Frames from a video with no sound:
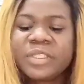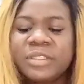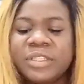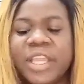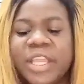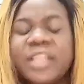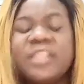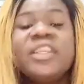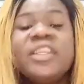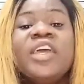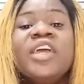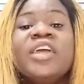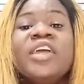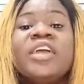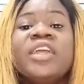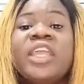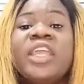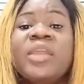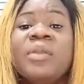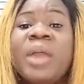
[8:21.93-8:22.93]
Then
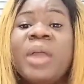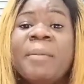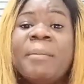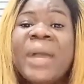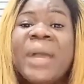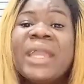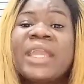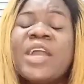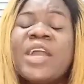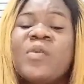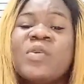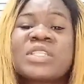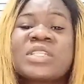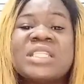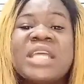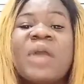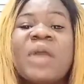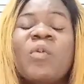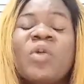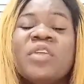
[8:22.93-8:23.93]
Michael
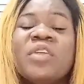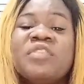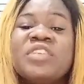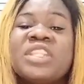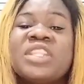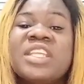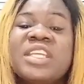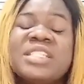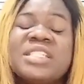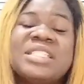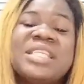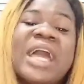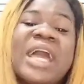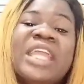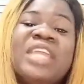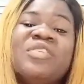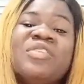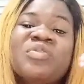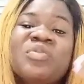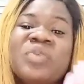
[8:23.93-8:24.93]
was like, one of the things that
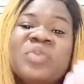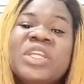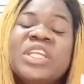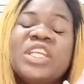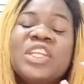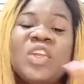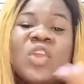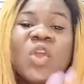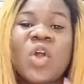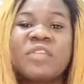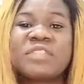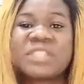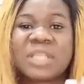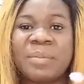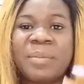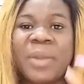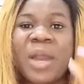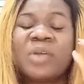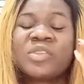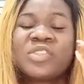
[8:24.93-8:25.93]
he really loves
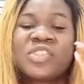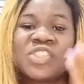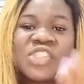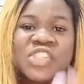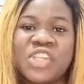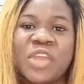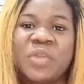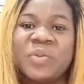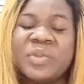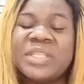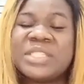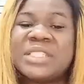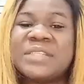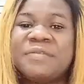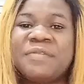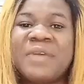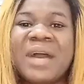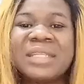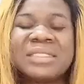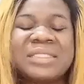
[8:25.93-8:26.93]
about Cherry is the
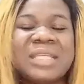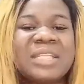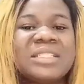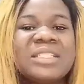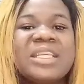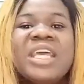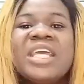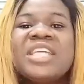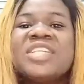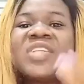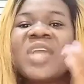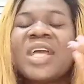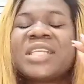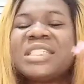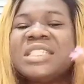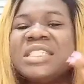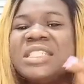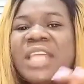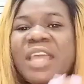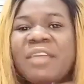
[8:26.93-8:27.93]
fact that she
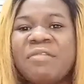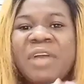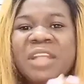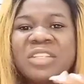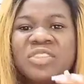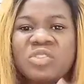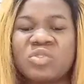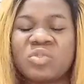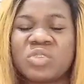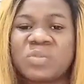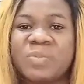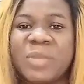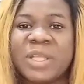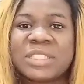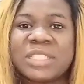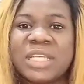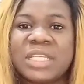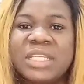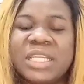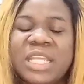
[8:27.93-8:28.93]
has never
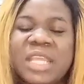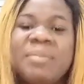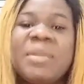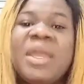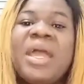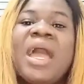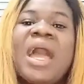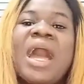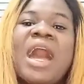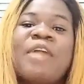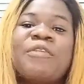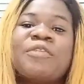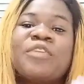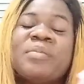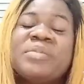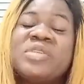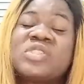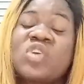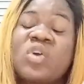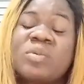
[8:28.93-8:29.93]
disrespected him, and
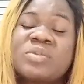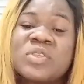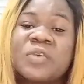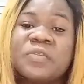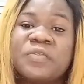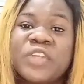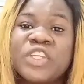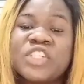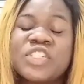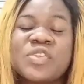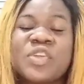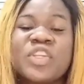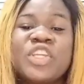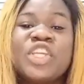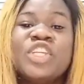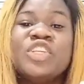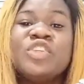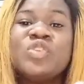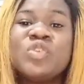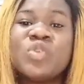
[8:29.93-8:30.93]
from his observation
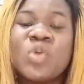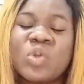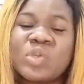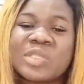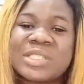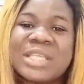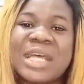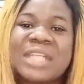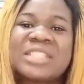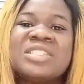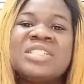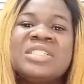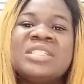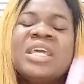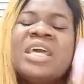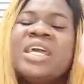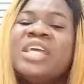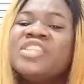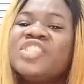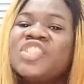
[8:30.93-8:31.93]
he knows that
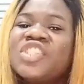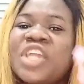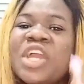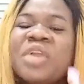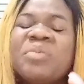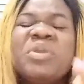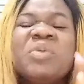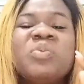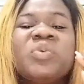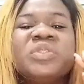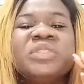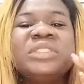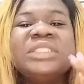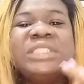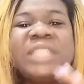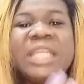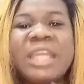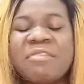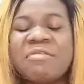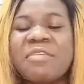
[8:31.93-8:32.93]
Cherry will
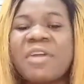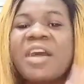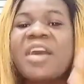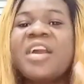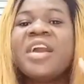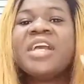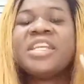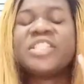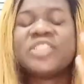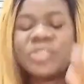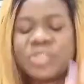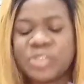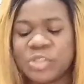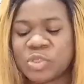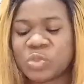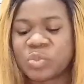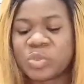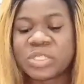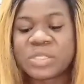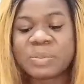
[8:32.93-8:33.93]
never
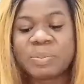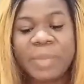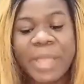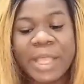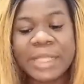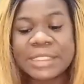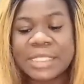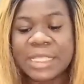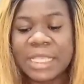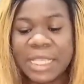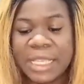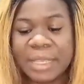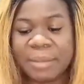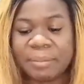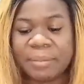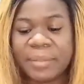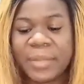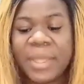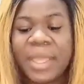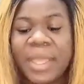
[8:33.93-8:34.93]
disrespect him.